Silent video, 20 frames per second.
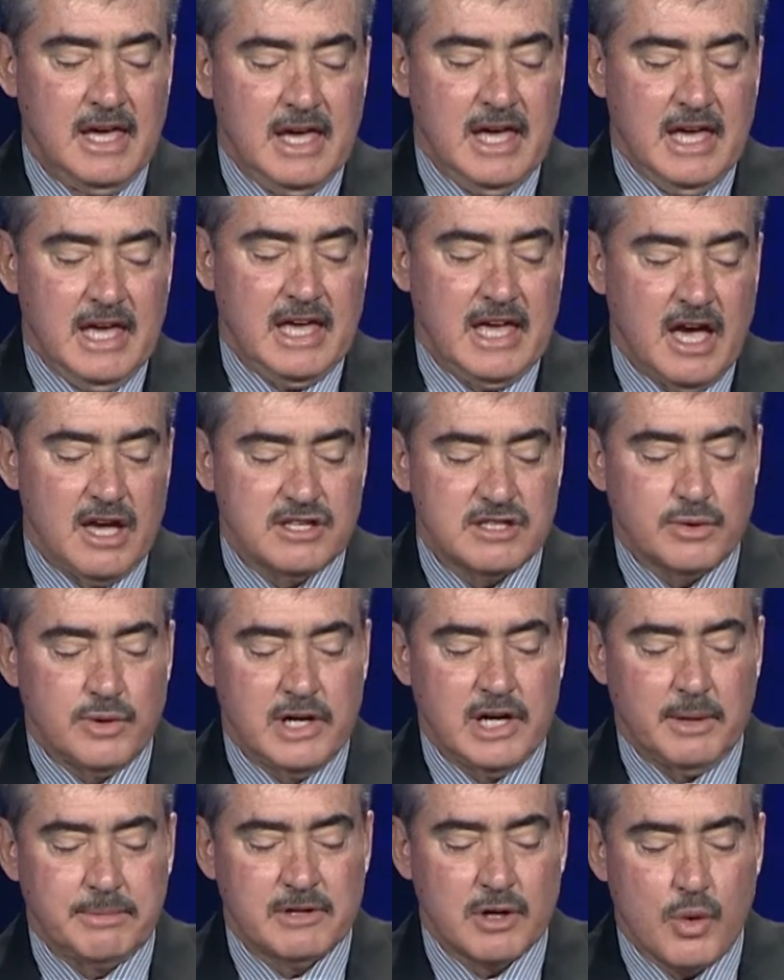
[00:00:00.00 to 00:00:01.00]
He also
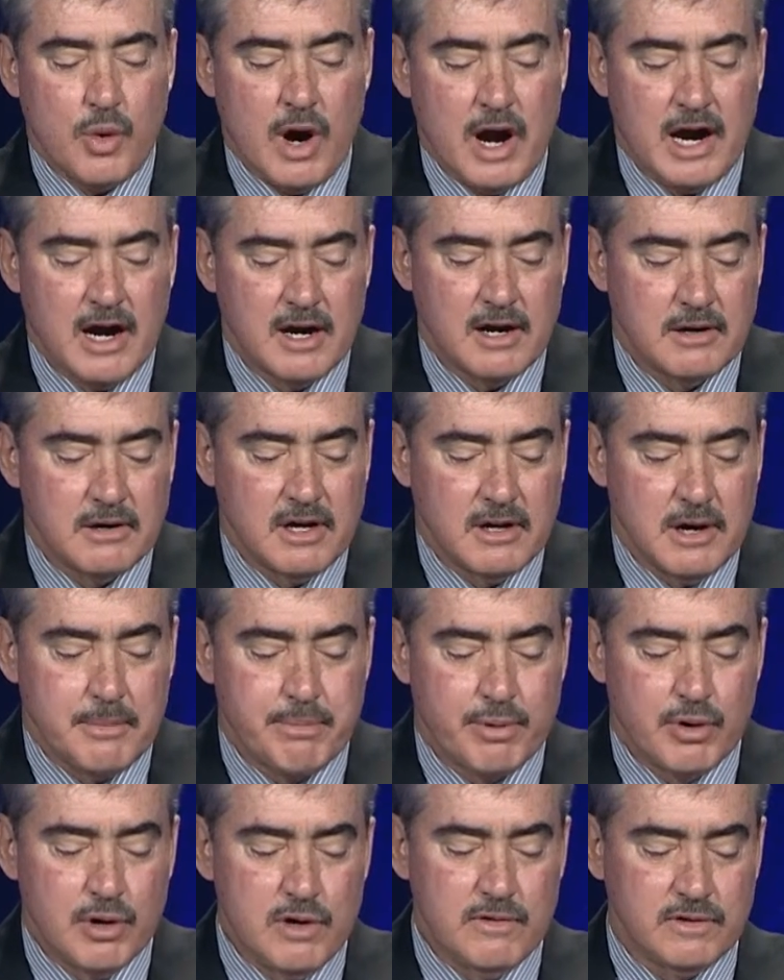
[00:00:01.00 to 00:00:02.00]
helped acquire
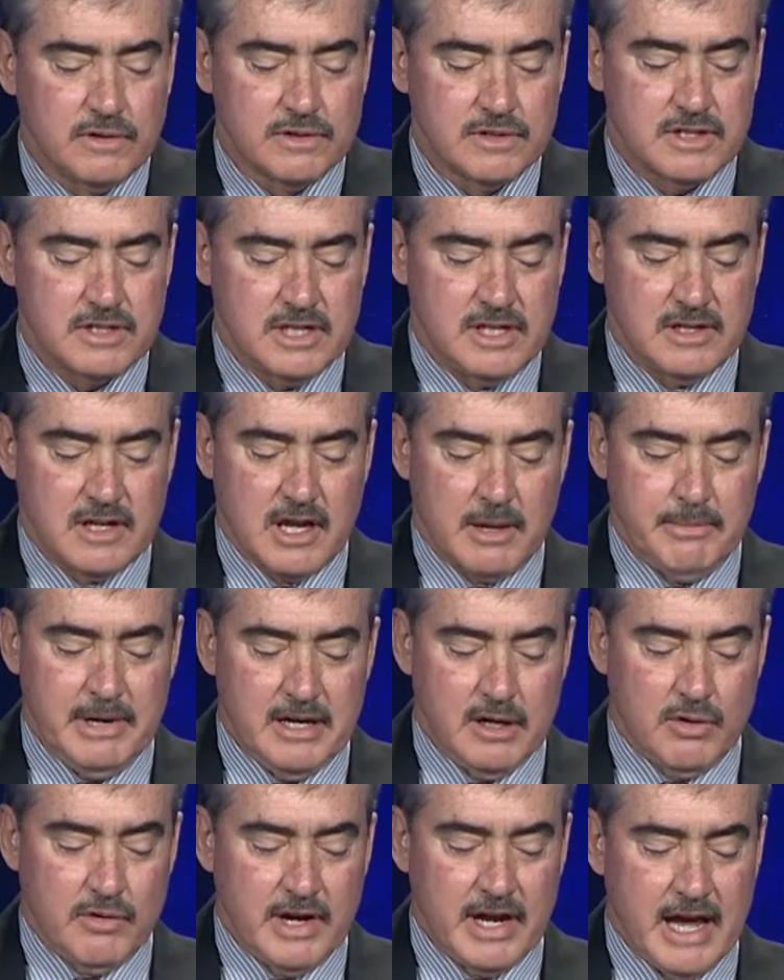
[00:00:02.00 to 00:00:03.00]
approvals in the
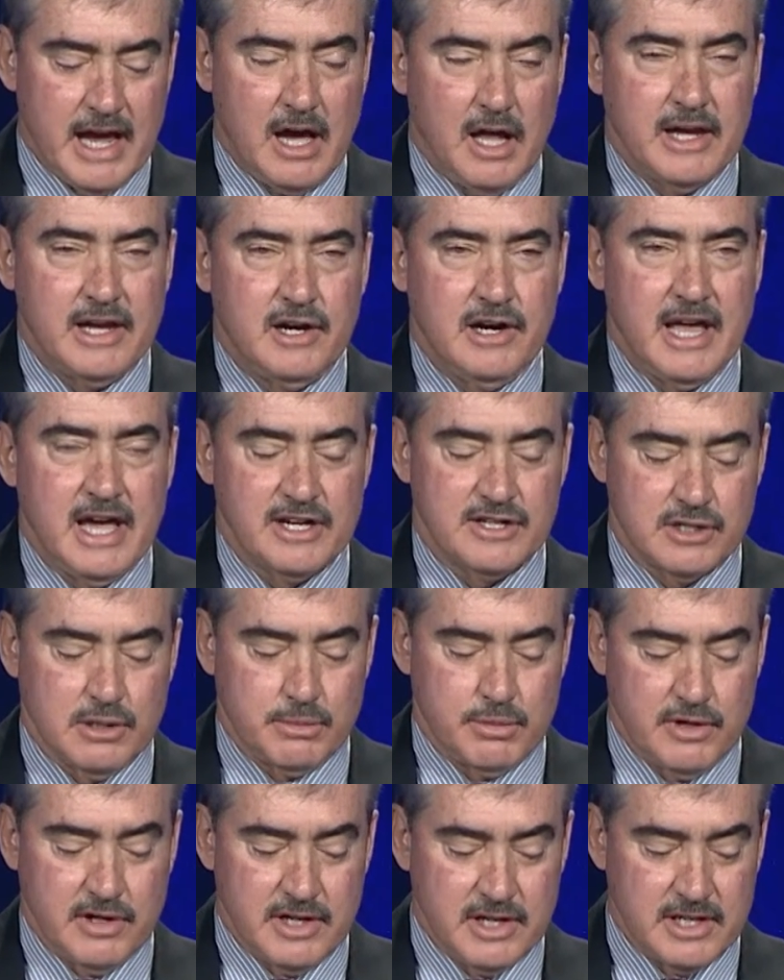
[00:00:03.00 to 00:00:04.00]
Camino Real International
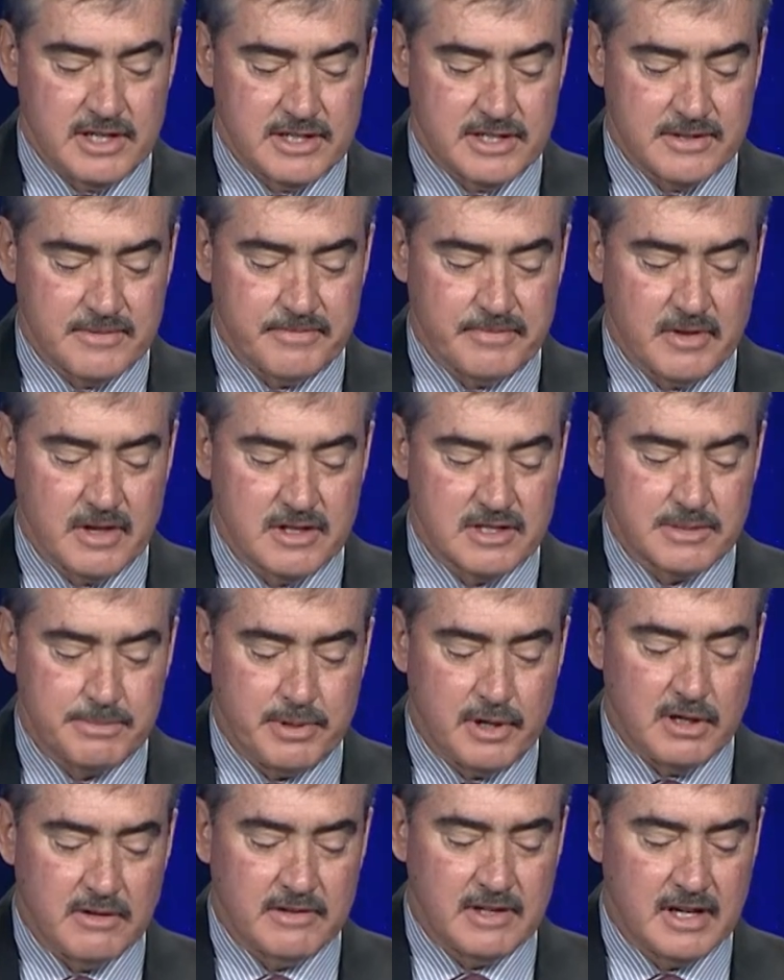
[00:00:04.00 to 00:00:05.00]
Bridge.
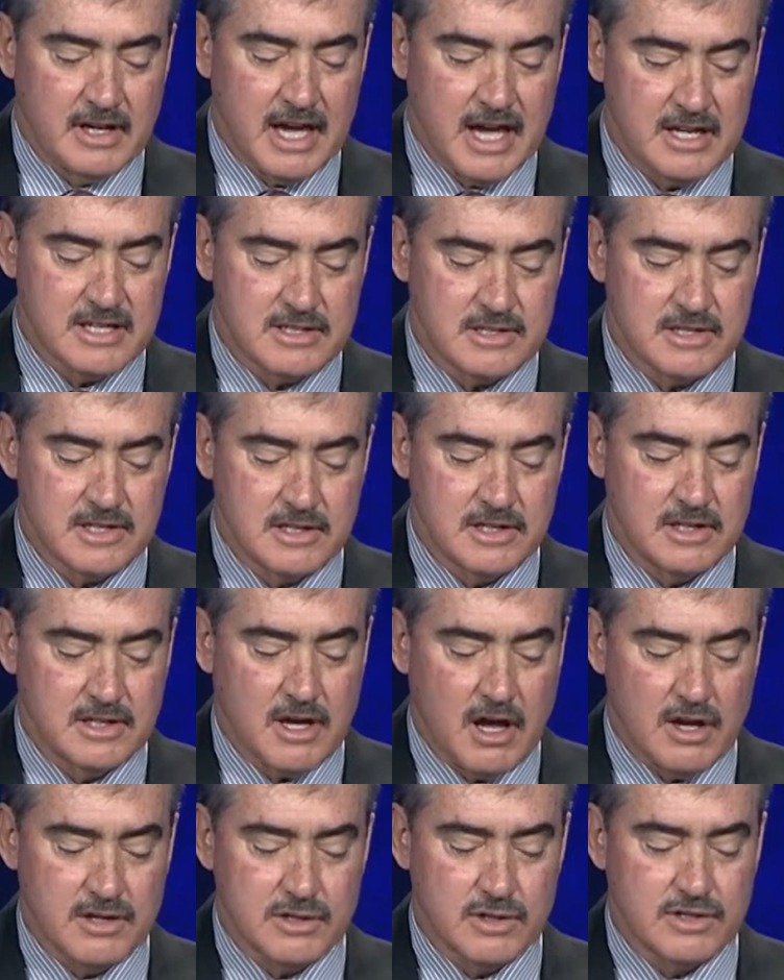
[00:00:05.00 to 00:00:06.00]
Sepulveda has
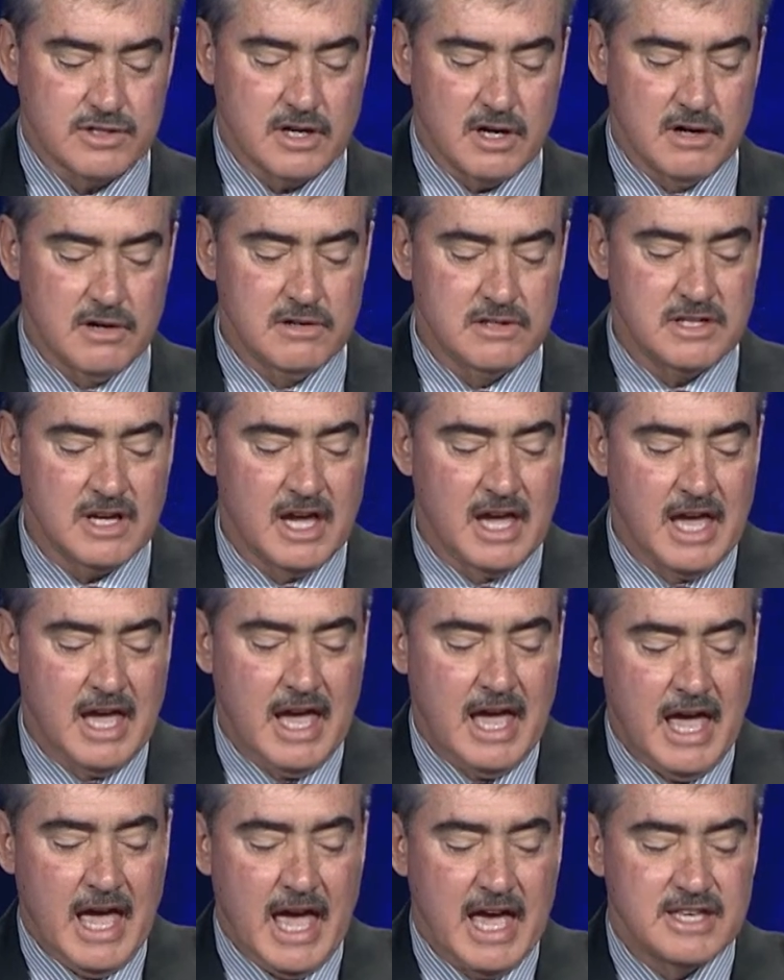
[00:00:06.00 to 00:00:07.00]
also serves
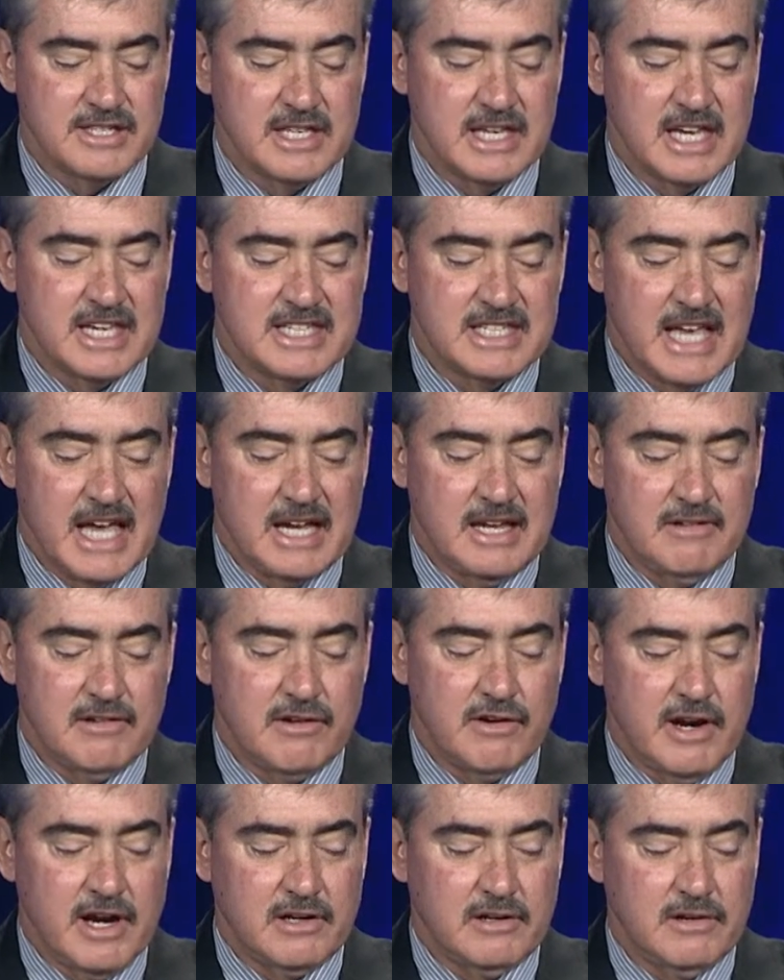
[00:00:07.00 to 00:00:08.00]
as the Executive
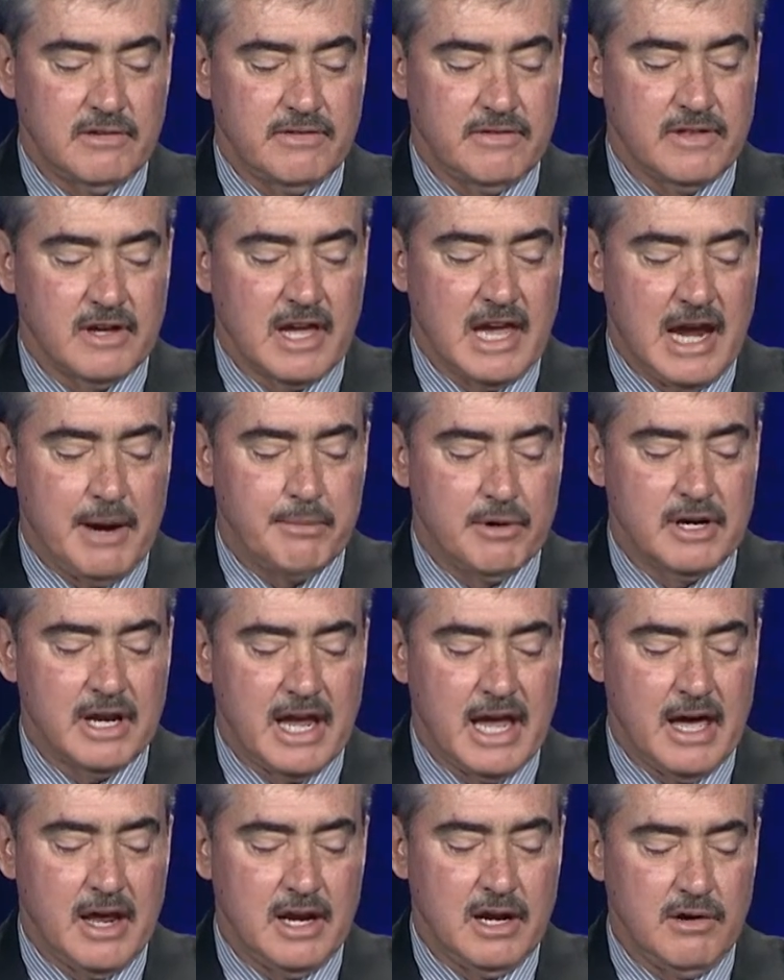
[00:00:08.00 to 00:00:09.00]
Director for the Cameron
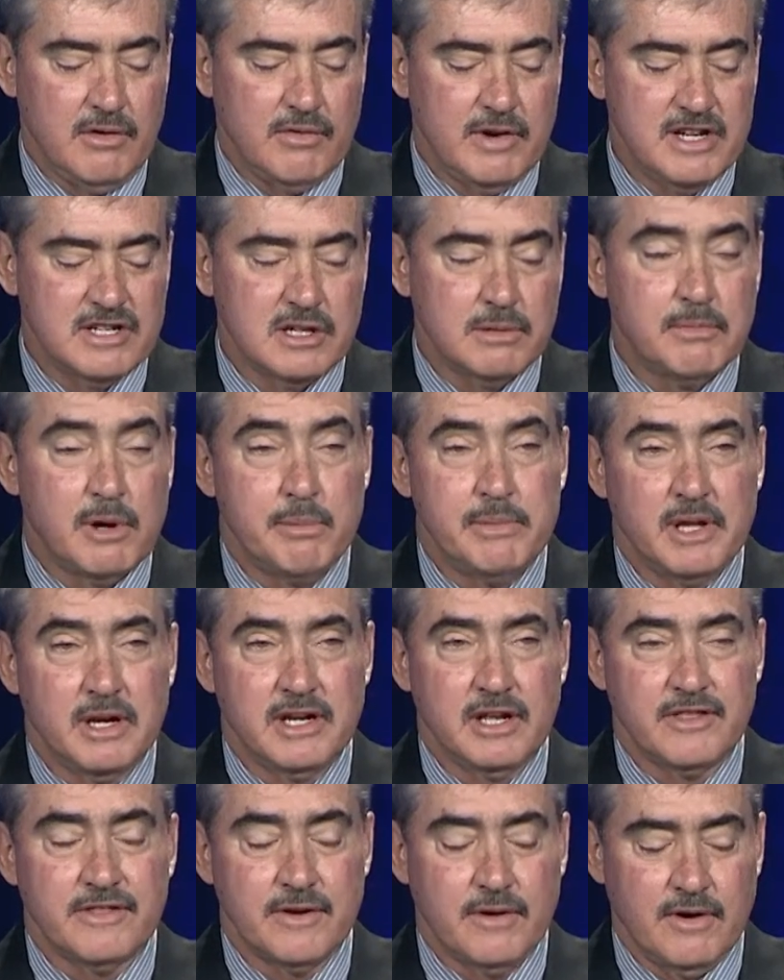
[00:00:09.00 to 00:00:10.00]
County Regional Mobility
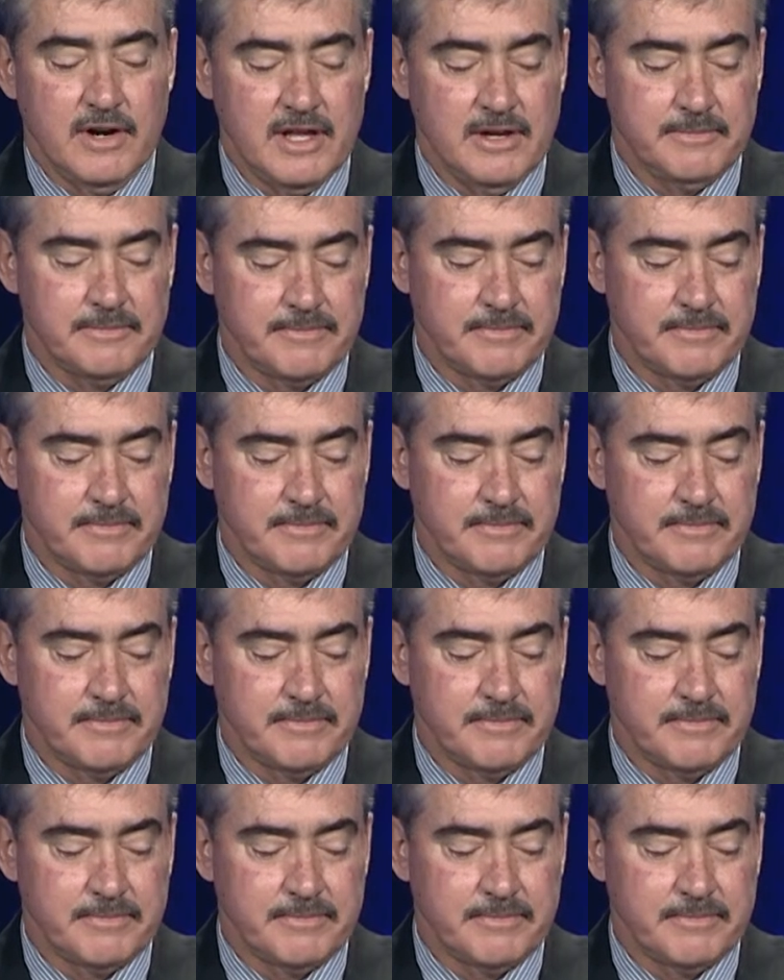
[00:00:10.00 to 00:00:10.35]
Authority.